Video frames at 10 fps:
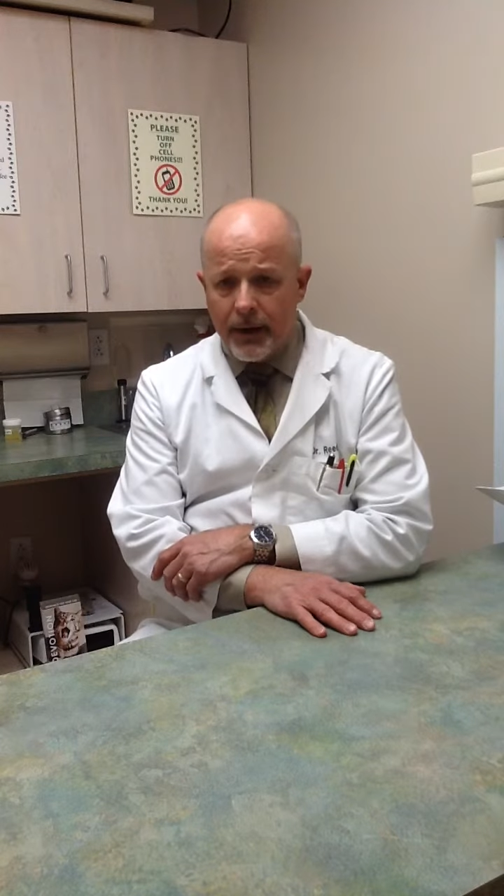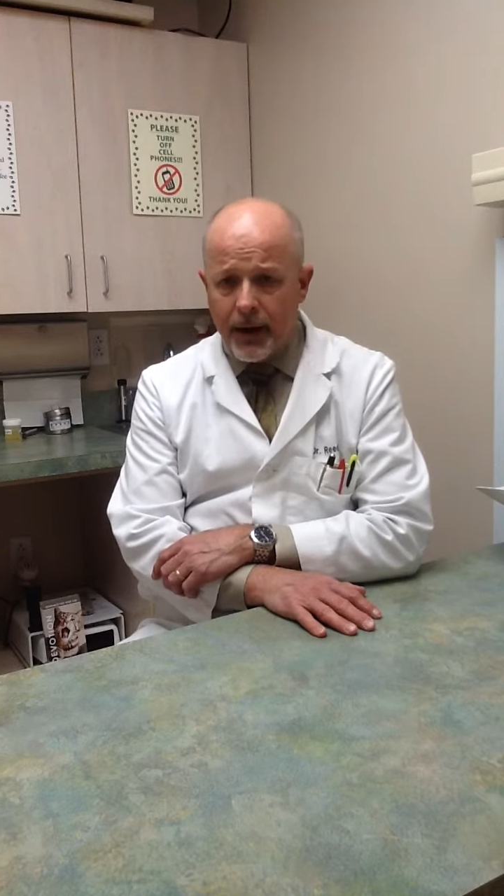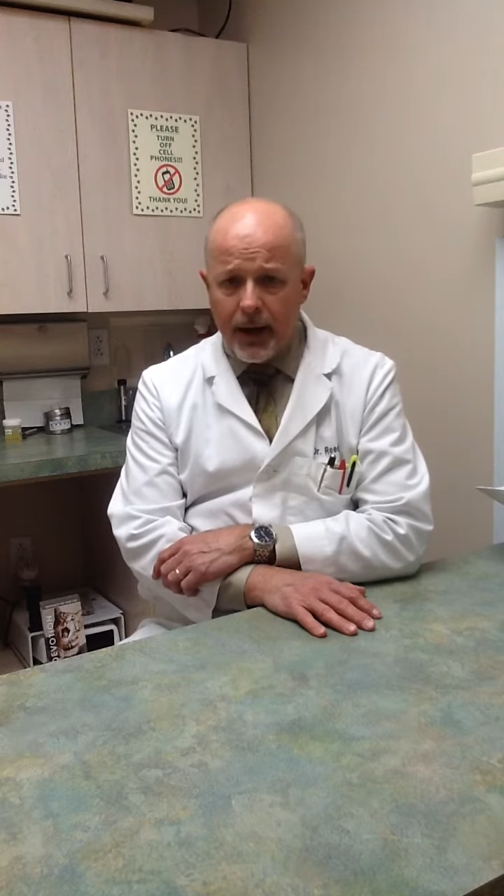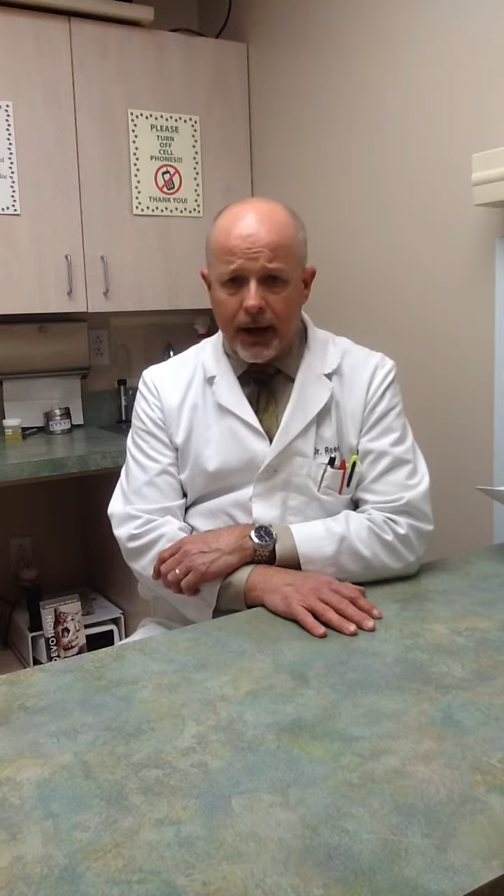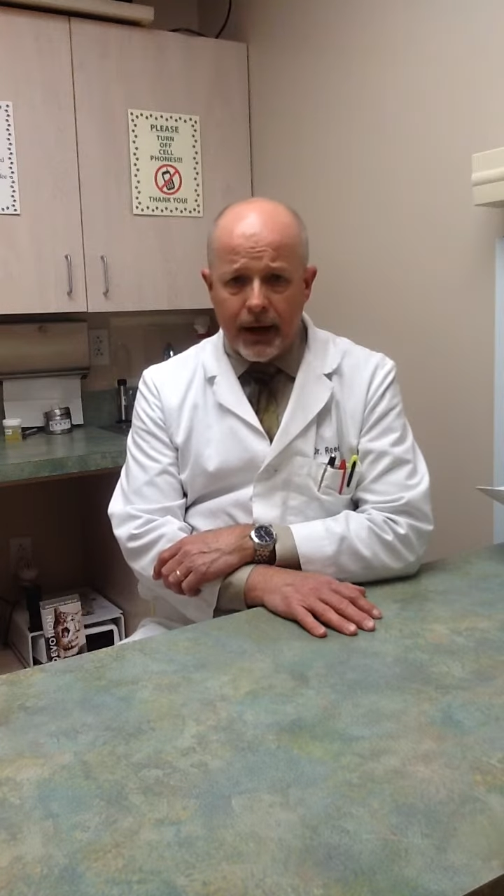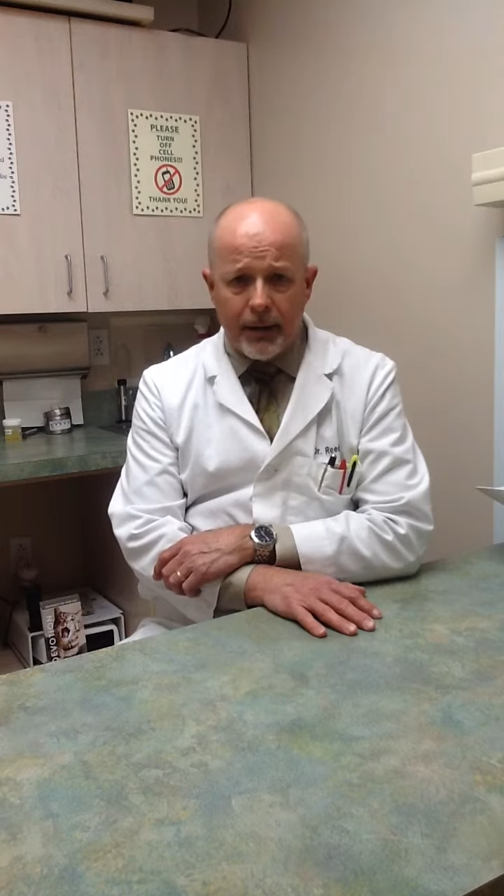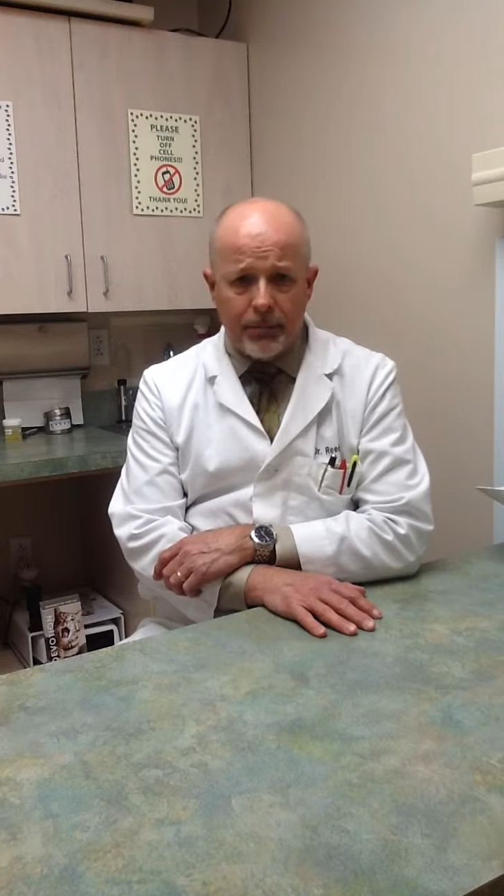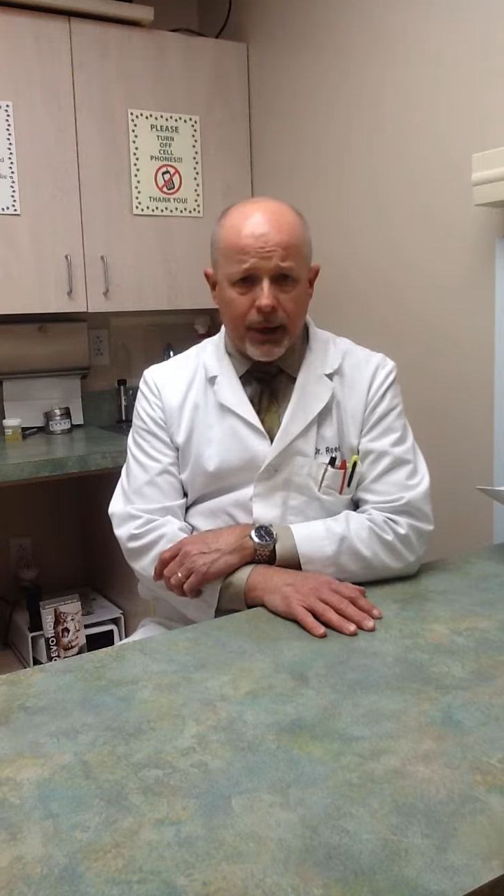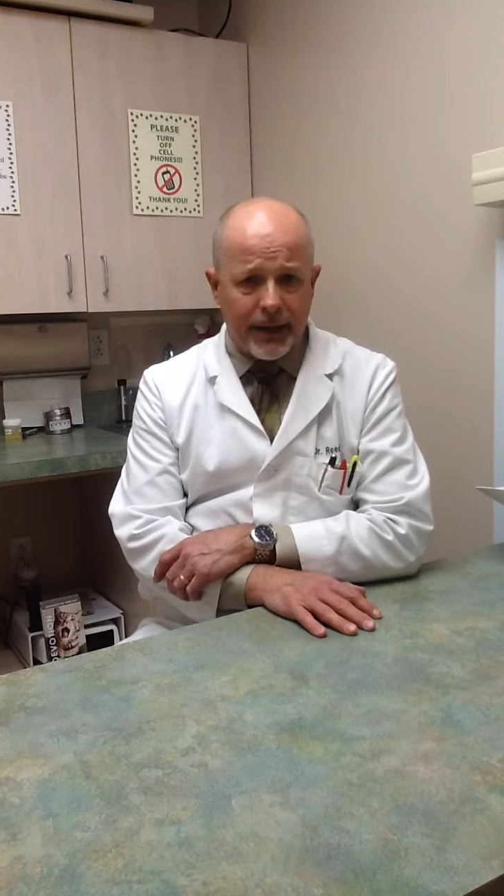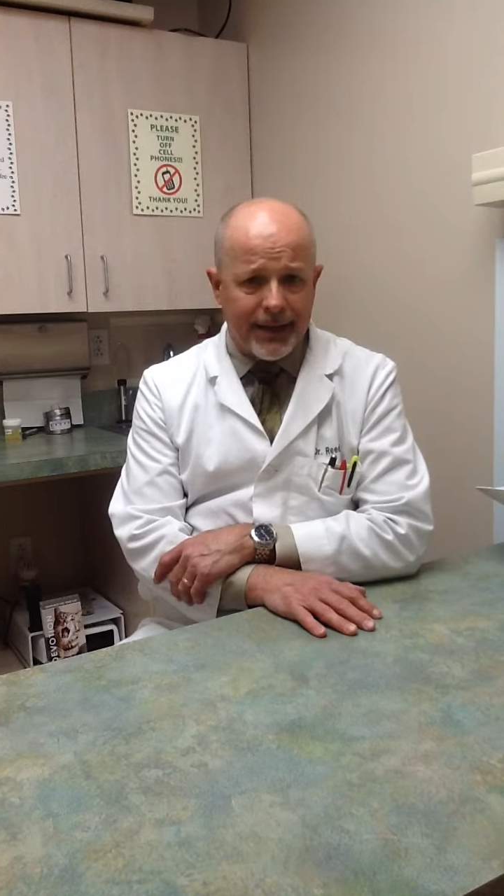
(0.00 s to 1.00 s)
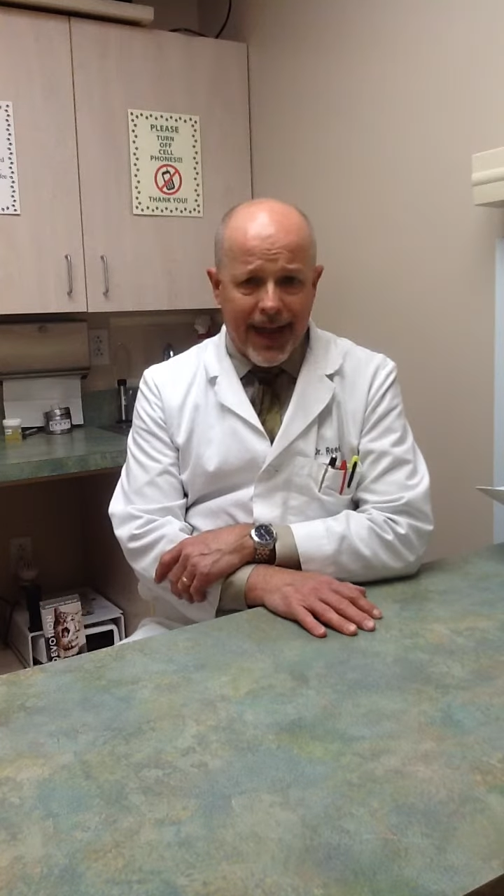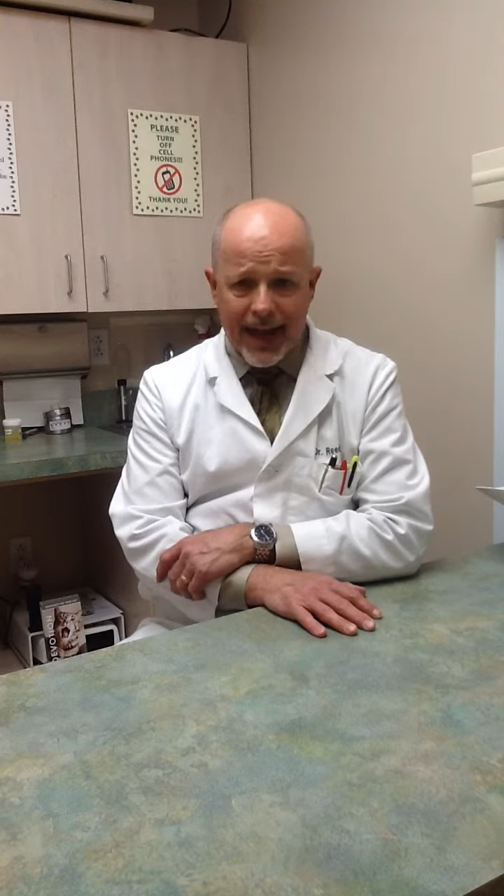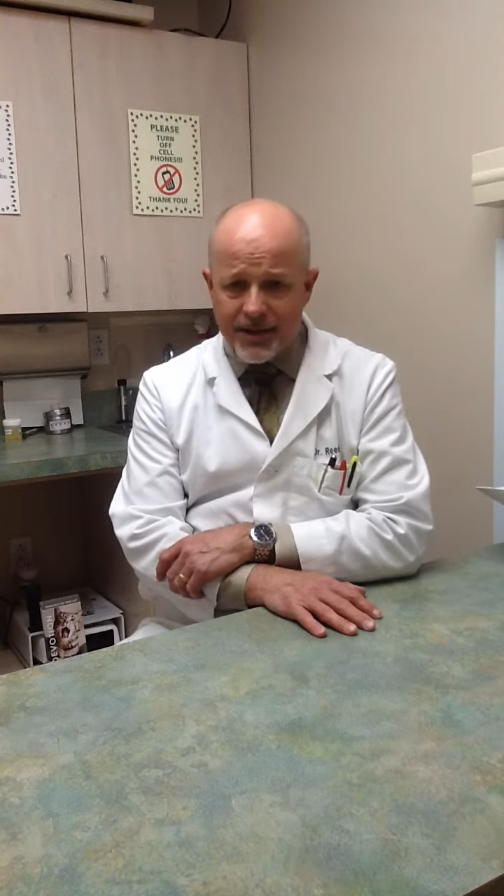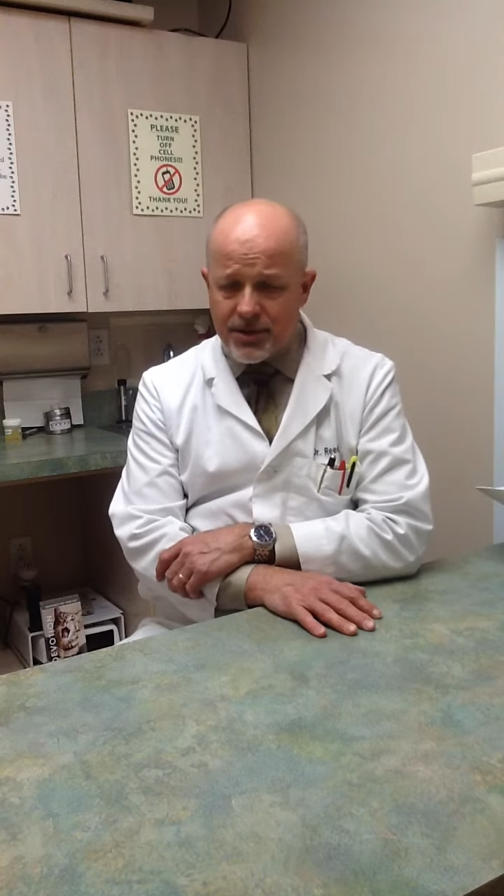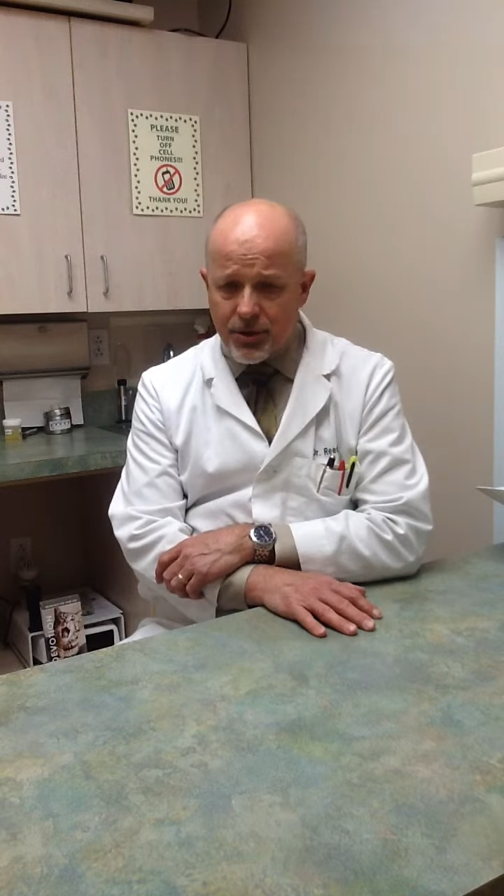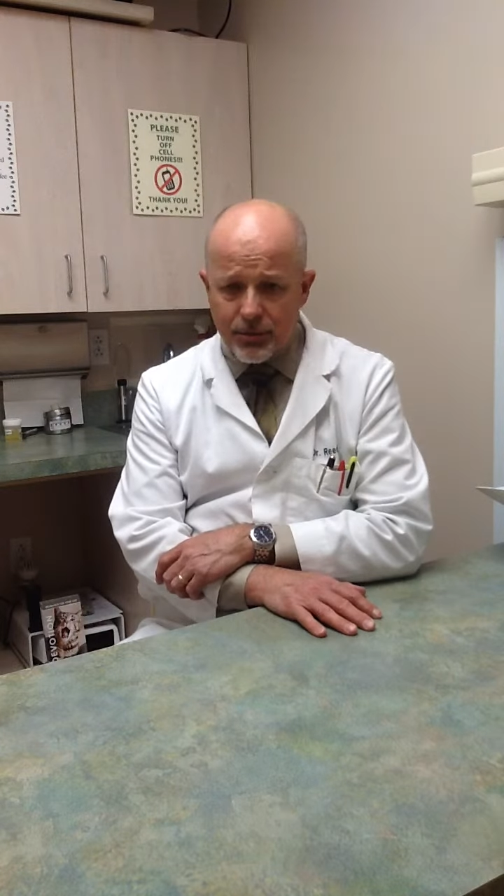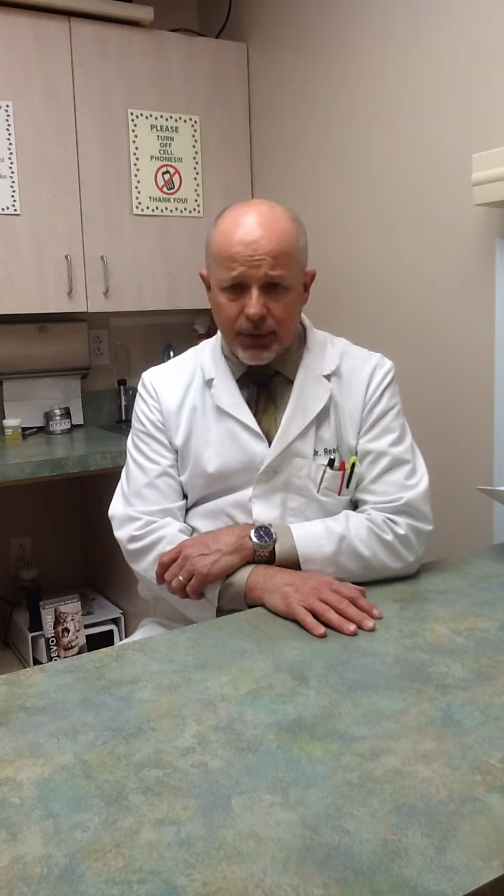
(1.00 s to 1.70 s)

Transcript: uh, blood gas or